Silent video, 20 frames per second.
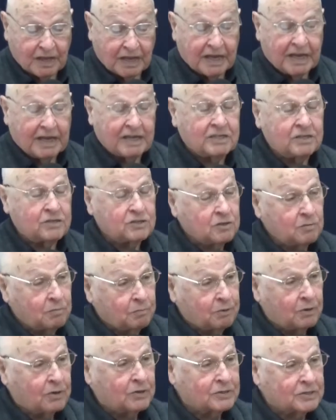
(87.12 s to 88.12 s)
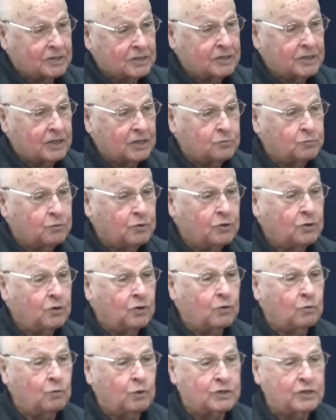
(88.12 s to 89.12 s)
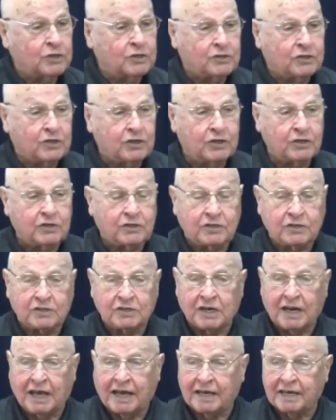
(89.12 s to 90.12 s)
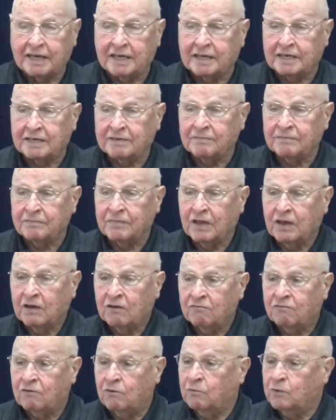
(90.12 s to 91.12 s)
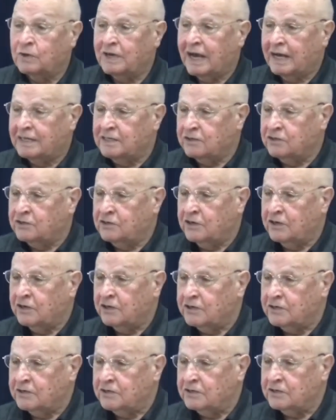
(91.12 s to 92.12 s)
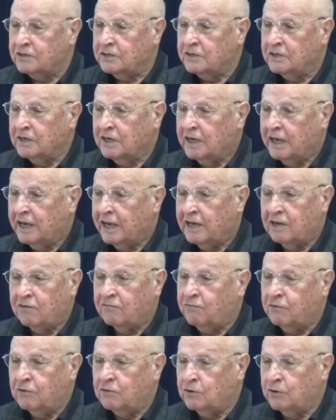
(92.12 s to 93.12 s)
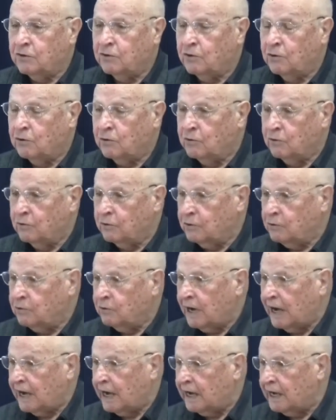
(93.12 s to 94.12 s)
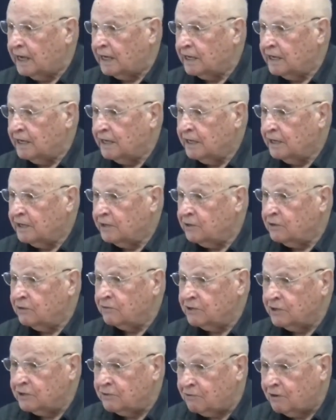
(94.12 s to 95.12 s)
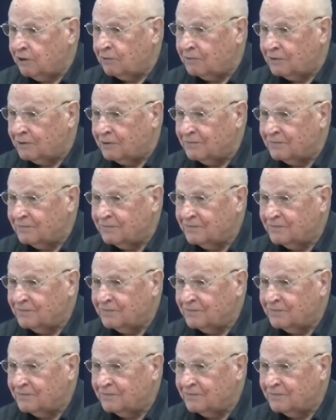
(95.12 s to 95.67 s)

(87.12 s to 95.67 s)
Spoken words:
It is important that we know what the church is like, for we are the church. And if you don't know who you are, you're in trouble.